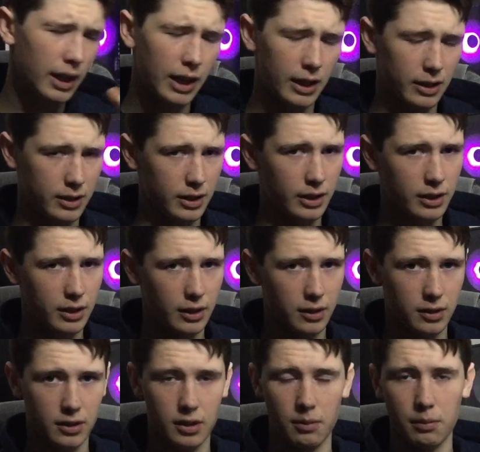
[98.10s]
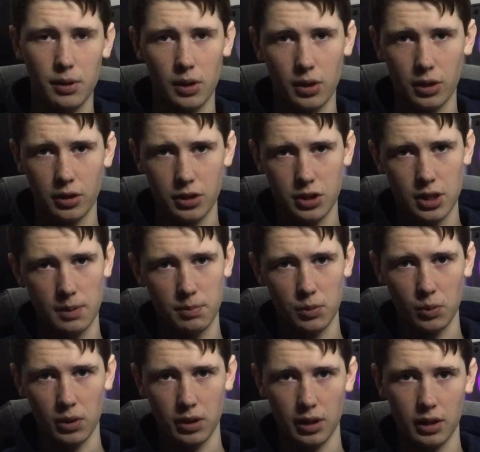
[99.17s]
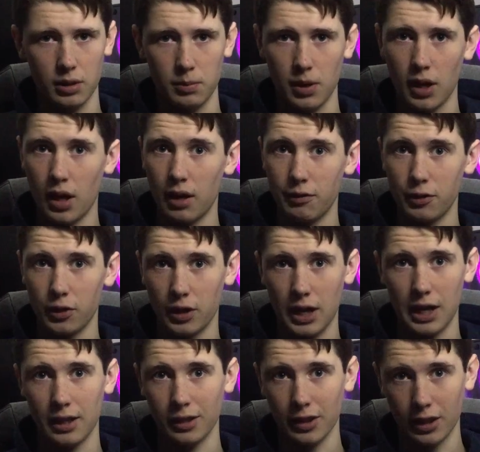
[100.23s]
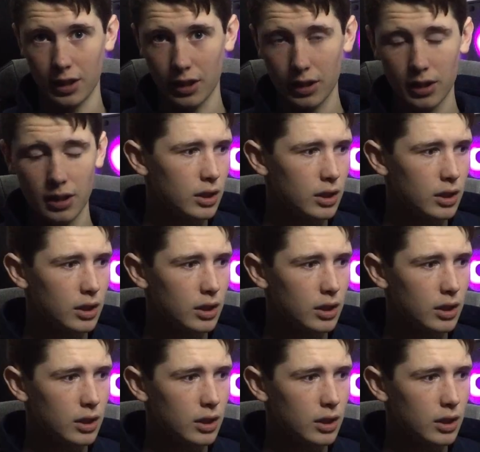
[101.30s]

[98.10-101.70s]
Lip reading: I think this computer shipped with either Mojave or Catalina.